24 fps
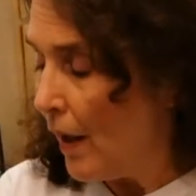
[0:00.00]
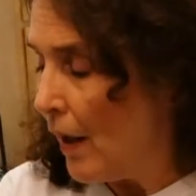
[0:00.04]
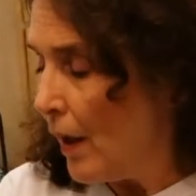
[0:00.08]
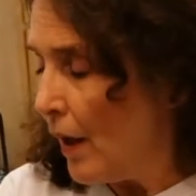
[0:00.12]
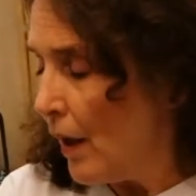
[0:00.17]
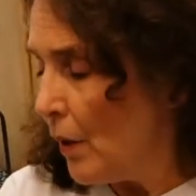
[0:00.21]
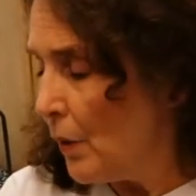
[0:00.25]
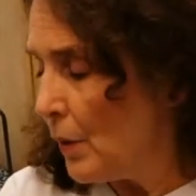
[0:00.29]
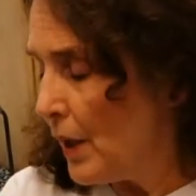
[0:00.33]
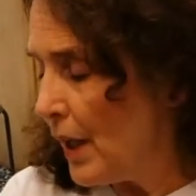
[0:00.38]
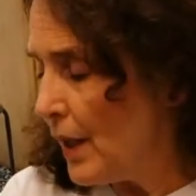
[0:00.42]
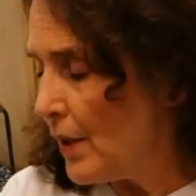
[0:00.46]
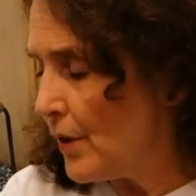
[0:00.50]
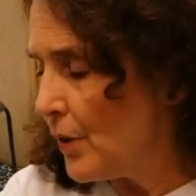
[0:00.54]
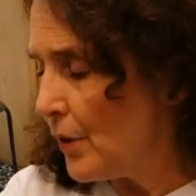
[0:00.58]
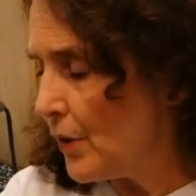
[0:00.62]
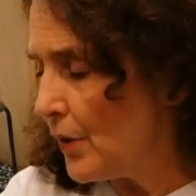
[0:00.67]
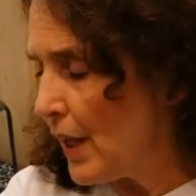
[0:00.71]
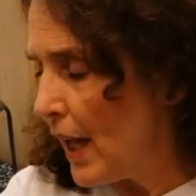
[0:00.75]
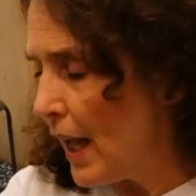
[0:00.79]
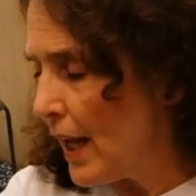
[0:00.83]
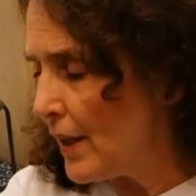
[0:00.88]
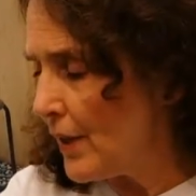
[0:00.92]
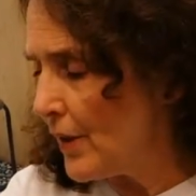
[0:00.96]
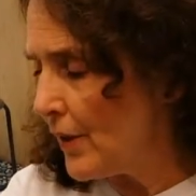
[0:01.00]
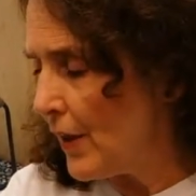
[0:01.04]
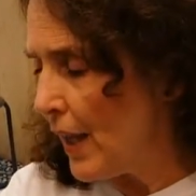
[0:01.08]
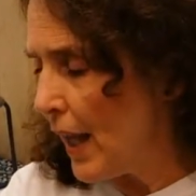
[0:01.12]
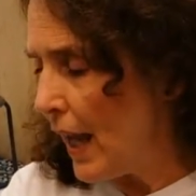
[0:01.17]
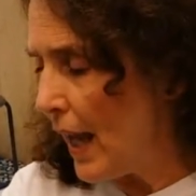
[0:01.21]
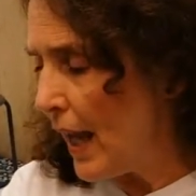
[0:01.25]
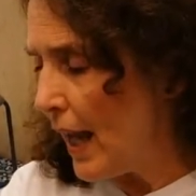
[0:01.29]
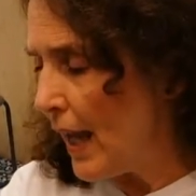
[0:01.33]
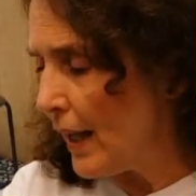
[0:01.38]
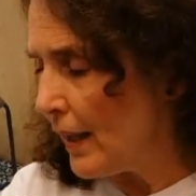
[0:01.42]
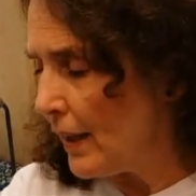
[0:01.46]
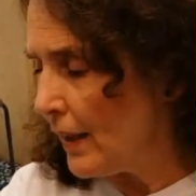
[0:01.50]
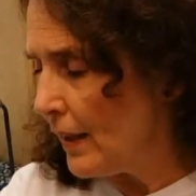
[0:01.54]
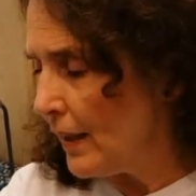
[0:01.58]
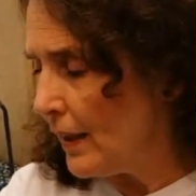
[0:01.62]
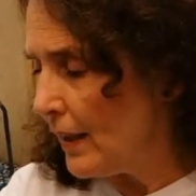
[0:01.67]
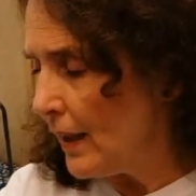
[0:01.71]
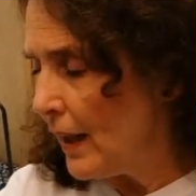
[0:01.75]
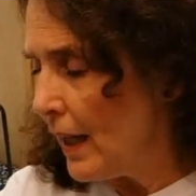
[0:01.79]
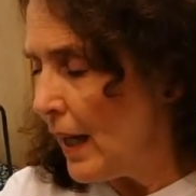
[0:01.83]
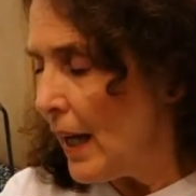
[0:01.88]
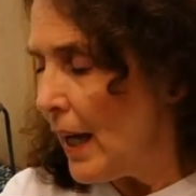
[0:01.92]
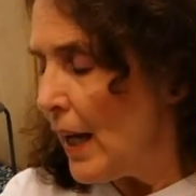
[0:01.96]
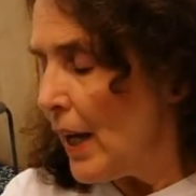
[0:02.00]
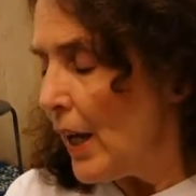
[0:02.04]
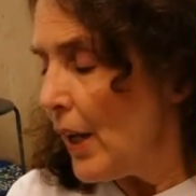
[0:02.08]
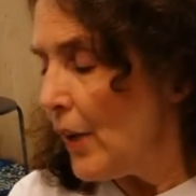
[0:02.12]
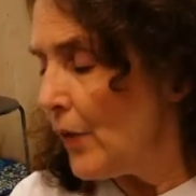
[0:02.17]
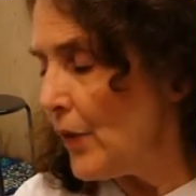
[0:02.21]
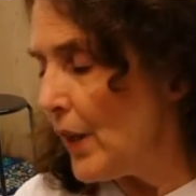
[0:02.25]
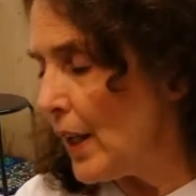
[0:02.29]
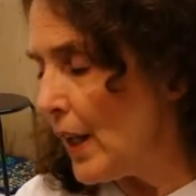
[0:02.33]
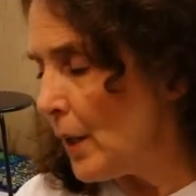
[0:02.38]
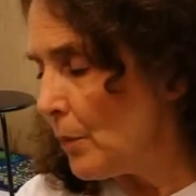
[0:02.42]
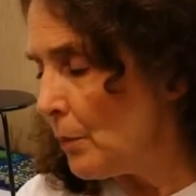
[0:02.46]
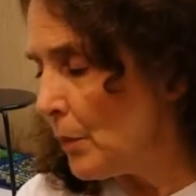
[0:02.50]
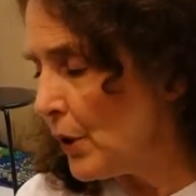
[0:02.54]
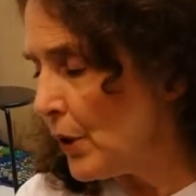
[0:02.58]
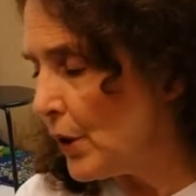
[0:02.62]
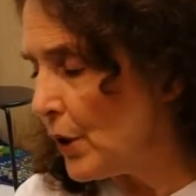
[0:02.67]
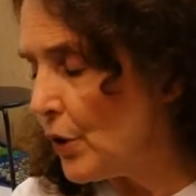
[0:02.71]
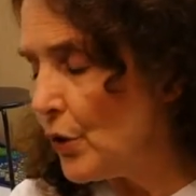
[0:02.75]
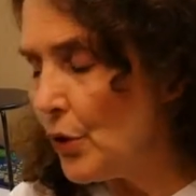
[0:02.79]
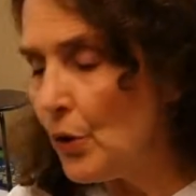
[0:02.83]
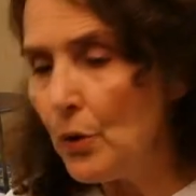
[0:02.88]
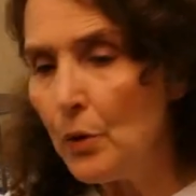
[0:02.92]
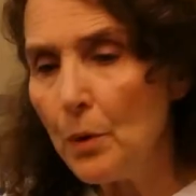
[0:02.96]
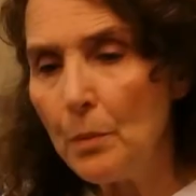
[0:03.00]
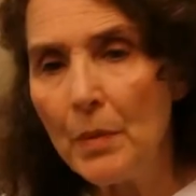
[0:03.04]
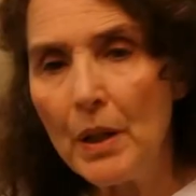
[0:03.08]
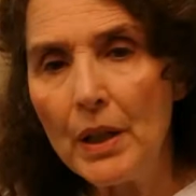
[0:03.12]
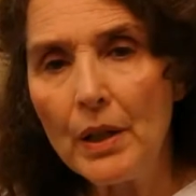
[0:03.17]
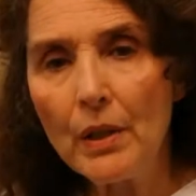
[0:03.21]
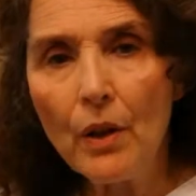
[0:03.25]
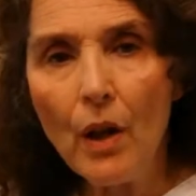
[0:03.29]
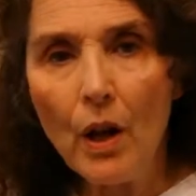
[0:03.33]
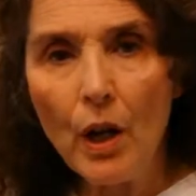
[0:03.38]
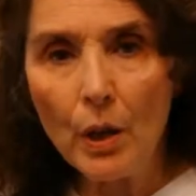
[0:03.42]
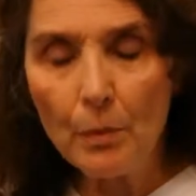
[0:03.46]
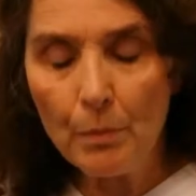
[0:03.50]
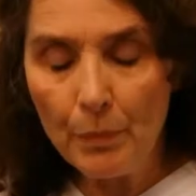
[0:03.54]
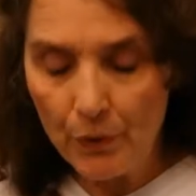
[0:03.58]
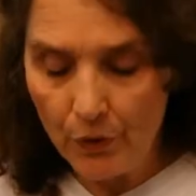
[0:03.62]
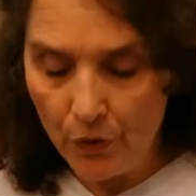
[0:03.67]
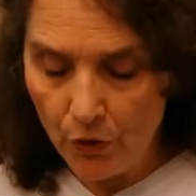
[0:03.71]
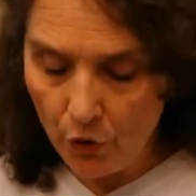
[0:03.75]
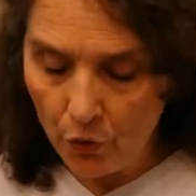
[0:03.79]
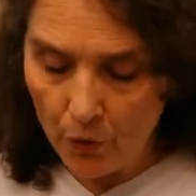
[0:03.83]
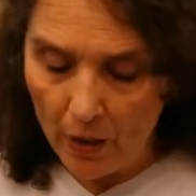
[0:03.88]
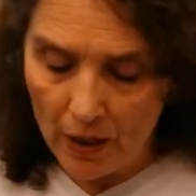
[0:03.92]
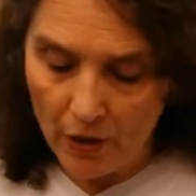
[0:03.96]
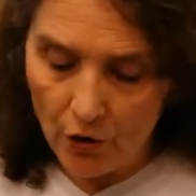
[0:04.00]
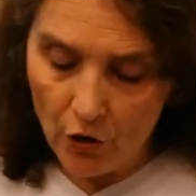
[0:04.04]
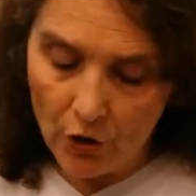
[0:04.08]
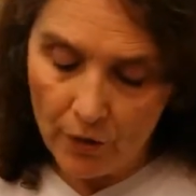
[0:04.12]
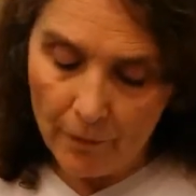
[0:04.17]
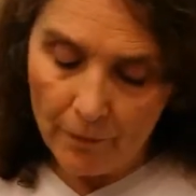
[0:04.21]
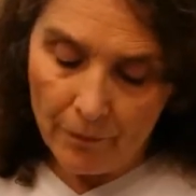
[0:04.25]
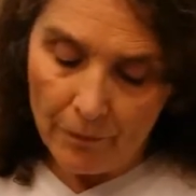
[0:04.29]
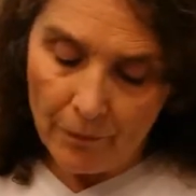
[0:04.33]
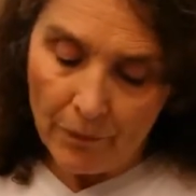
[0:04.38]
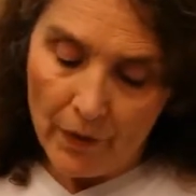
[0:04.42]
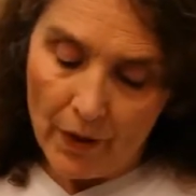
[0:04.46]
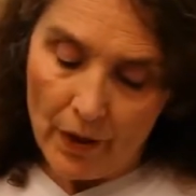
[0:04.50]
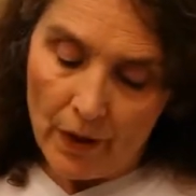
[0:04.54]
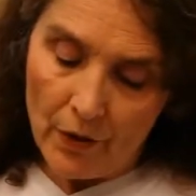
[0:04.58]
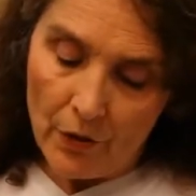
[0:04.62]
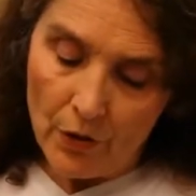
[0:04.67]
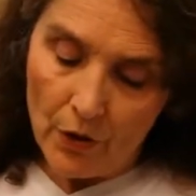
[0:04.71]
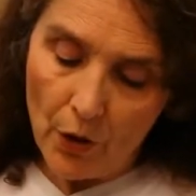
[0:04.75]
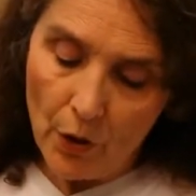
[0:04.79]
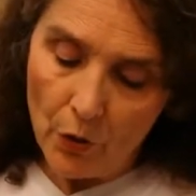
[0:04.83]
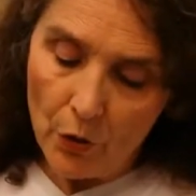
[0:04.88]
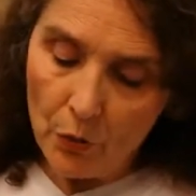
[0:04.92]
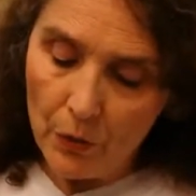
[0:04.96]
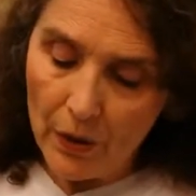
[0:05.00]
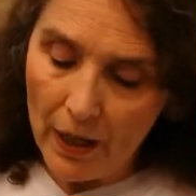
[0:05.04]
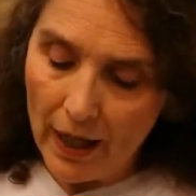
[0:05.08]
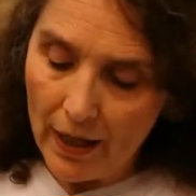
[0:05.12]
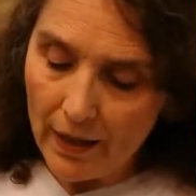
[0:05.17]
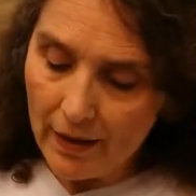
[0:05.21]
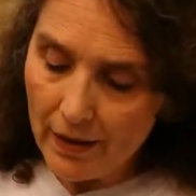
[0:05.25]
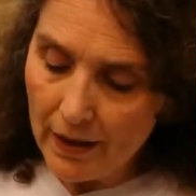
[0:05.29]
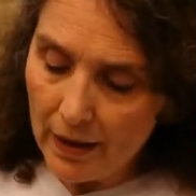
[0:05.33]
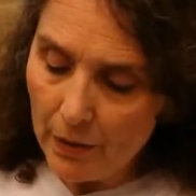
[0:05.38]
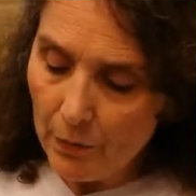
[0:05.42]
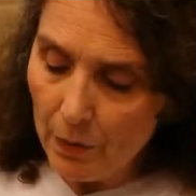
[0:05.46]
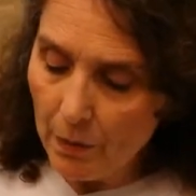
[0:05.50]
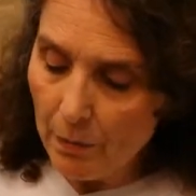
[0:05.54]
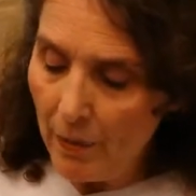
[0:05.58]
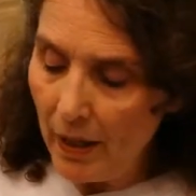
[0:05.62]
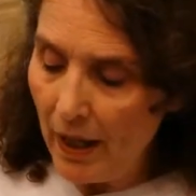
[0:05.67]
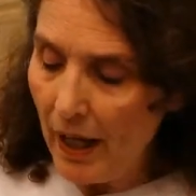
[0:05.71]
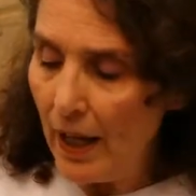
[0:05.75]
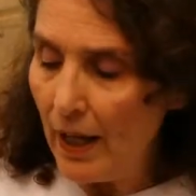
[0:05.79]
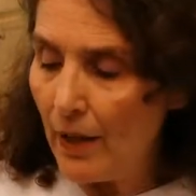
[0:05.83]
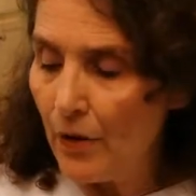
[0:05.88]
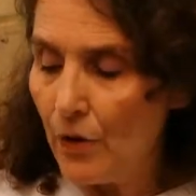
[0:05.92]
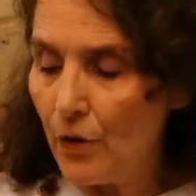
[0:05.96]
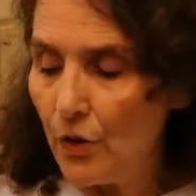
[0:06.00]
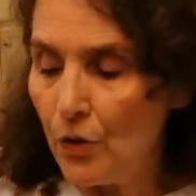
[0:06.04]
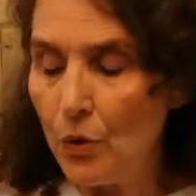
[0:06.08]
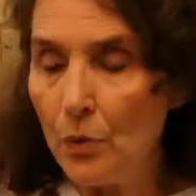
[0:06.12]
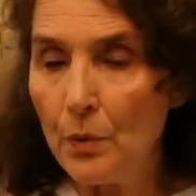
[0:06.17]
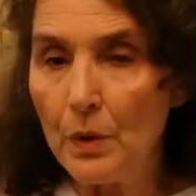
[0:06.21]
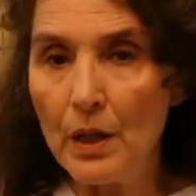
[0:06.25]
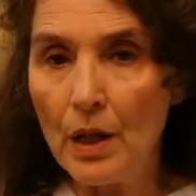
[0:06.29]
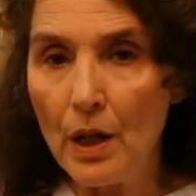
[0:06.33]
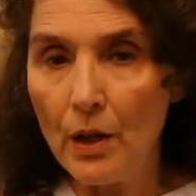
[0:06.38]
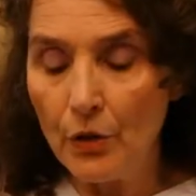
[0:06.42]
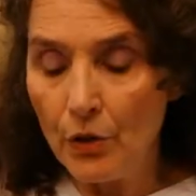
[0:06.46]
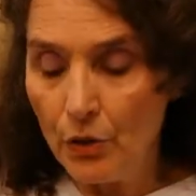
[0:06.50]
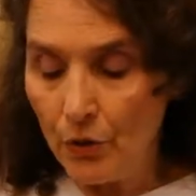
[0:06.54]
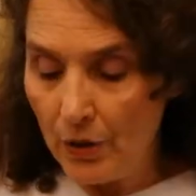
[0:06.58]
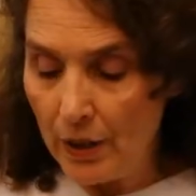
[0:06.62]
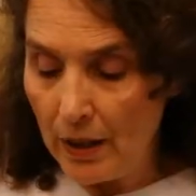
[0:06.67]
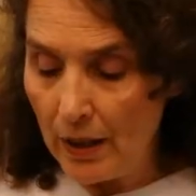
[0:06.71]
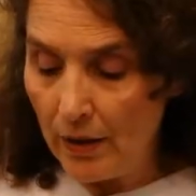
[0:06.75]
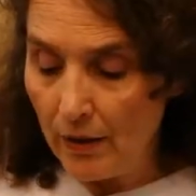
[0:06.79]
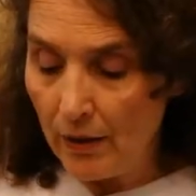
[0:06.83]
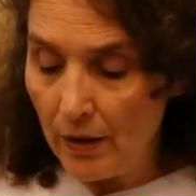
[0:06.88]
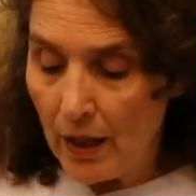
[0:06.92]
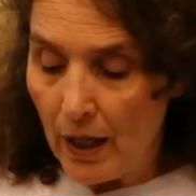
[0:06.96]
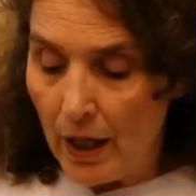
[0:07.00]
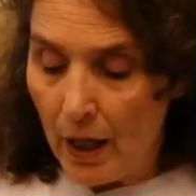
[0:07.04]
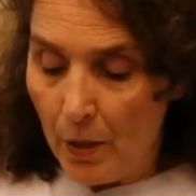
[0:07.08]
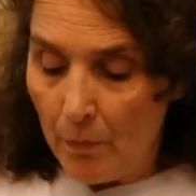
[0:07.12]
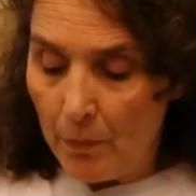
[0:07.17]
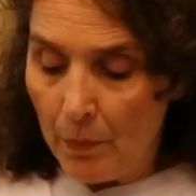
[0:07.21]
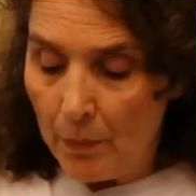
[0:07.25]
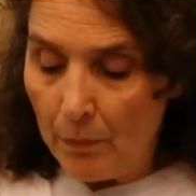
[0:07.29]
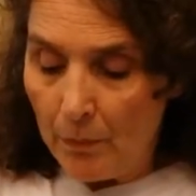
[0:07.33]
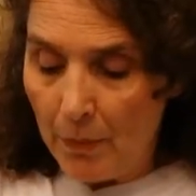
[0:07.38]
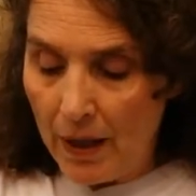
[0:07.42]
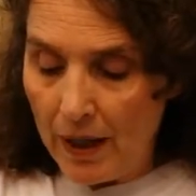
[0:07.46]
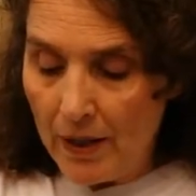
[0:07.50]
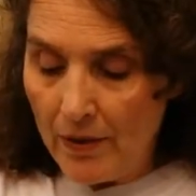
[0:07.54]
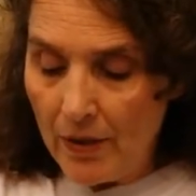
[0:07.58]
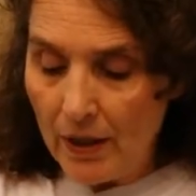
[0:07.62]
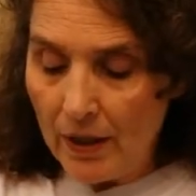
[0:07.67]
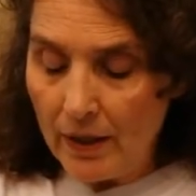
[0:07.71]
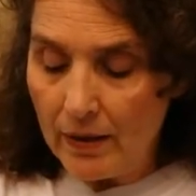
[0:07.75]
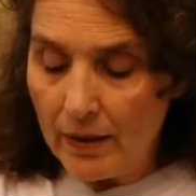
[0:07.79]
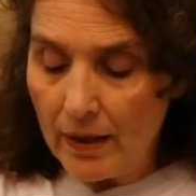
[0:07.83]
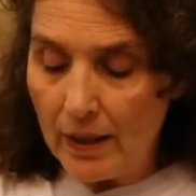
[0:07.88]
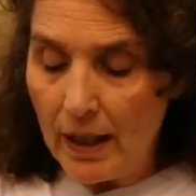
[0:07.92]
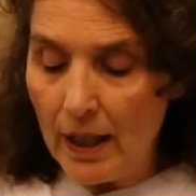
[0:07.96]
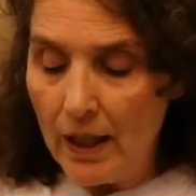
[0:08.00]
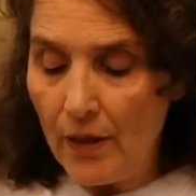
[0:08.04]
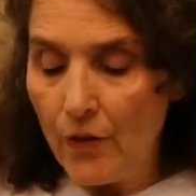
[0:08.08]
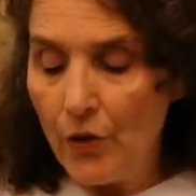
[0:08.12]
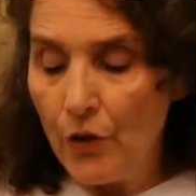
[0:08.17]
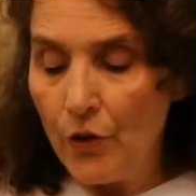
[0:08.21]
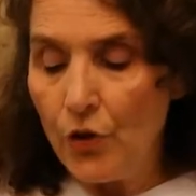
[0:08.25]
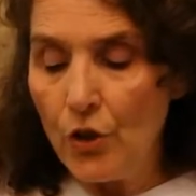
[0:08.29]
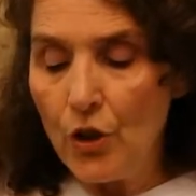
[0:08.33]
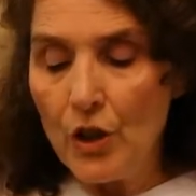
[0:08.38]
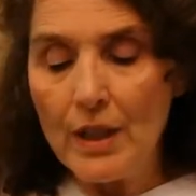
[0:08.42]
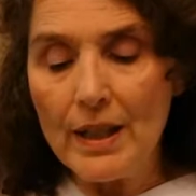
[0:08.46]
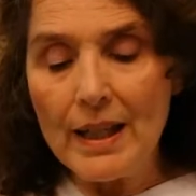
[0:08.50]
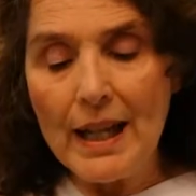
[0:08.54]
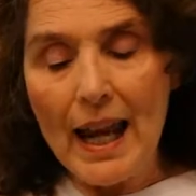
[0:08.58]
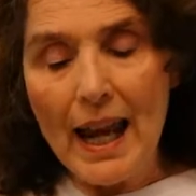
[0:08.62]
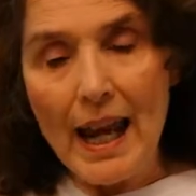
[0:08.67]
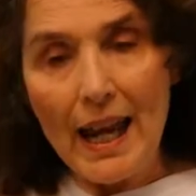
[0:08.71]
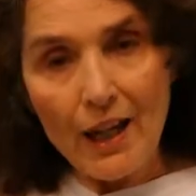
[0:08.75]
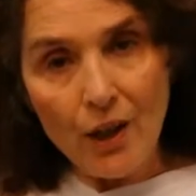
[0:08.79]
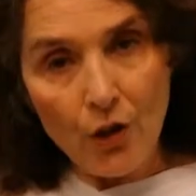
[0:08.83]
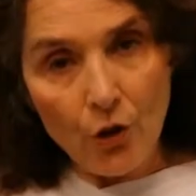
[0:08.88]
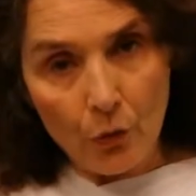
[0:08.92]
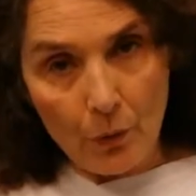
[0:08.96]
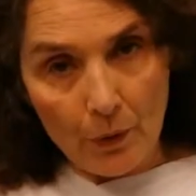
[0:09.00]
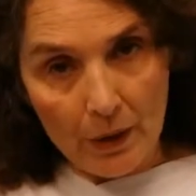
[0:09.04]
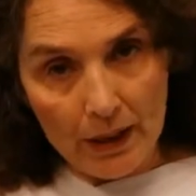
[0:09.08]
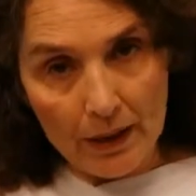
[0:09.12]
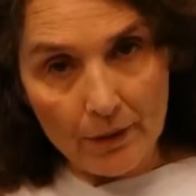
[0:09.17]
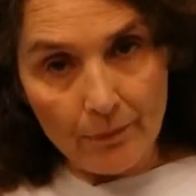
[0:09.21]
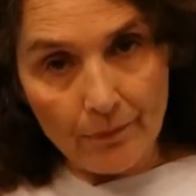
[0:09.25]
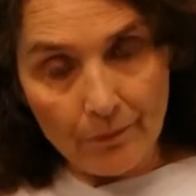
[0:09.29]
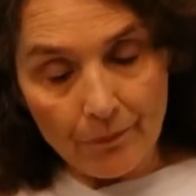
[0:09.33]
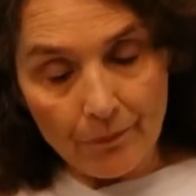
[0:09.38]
Okay, so that's that. And then we're going to do a metacarpal stretch. So you can't see what my hands are doing underneath, but basically they're just anchoring.